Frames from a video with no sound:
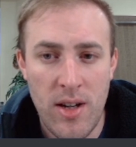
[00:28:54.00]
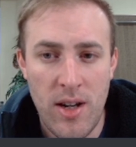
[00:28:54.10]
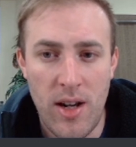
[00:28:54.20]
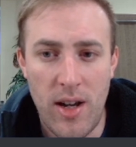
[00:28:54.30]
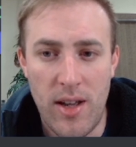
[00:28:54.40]

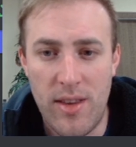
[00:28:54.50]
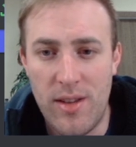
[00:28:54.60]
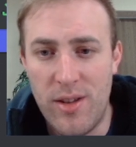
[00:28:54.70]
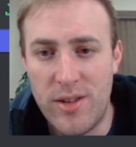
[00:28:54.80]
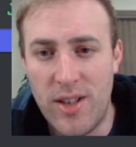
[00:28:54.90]

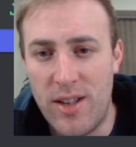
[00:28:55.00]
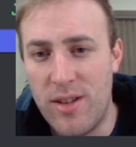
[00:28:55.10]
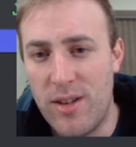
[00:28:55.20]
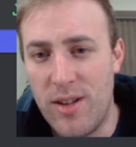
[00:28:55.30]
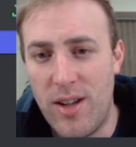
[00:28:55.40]
It looks like
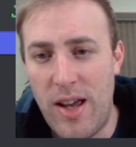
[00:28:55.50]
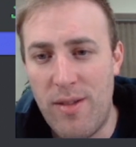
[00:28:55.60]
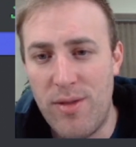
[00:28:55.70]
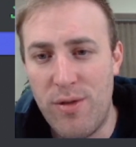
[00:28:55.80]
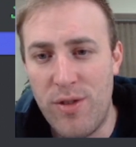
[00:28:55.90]
they're going to
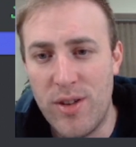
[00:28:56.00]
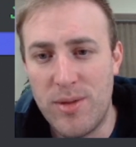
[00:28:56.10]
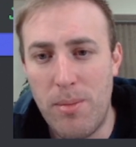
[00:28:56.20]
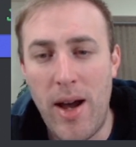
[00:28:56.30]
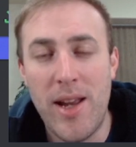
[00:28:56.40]
have the
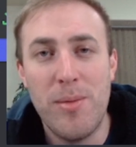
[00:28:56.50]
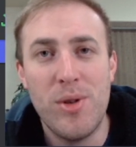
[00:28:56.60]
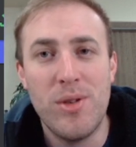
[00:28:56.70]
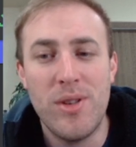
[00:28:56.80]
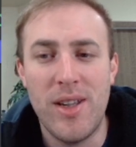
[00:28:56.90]
first
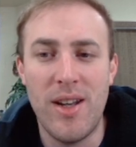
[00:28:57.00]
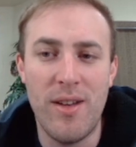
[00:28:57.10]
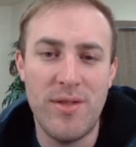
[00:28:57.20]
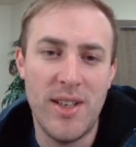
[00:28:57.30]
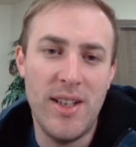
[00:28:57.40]
mineable
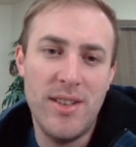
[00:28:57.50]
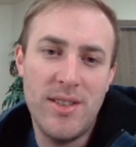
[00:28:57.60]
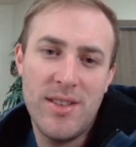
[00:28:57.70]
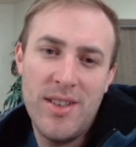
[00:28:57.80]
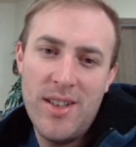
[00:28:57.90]

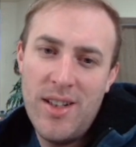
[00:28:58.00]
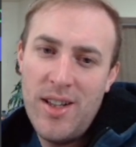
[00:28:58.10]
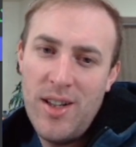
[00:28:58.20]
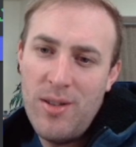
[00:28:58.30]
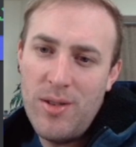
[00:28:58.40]
NFTs,
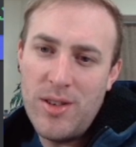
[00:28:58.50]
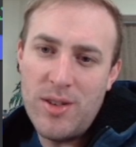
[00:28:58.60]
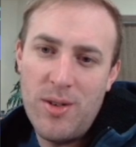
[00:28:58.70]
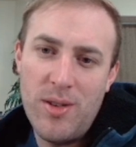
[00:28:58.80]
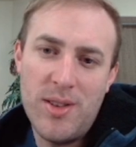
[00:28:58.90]
which
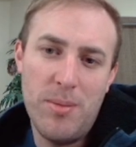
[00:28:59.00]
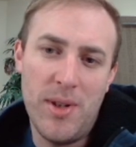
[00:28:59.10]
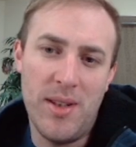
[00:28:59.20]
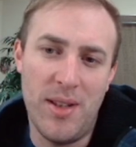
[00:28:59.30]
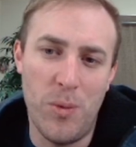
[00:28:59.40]
is going to
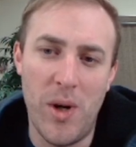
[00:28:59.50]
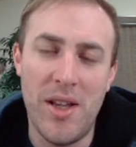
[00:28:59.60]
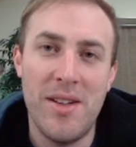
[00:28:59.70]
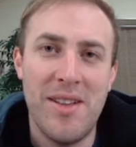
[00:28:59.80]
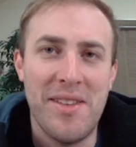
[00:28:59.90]
be the
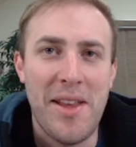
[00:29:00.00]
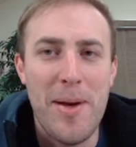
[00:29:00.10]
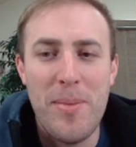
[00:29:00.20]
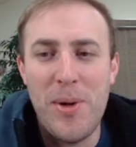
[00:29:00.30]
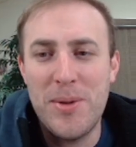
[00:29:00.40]
Win
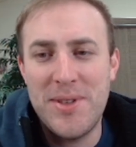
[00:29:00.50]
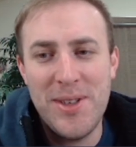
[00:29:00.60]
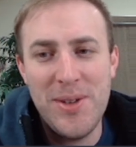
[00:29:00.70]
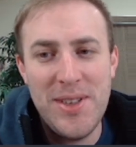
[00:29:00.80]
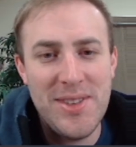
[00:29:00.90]
Lambo
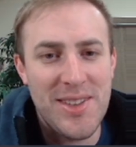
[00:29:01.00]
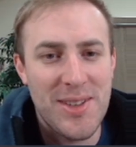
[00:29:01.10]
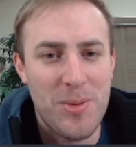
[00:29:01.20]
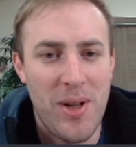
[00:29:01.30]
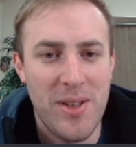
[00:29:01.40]
series
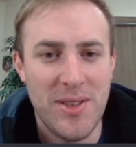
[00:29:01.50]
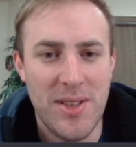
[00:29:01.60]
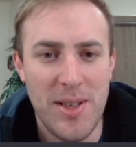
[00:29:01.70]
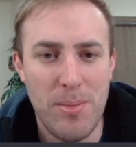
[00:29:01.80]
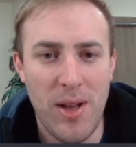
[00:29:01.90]
as well as
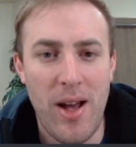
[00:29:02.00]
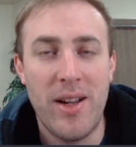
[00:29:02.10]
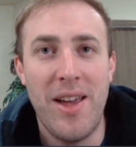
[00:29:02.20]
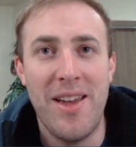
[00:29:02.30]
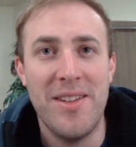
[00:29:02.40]
the
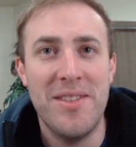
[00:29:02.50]
Blockhead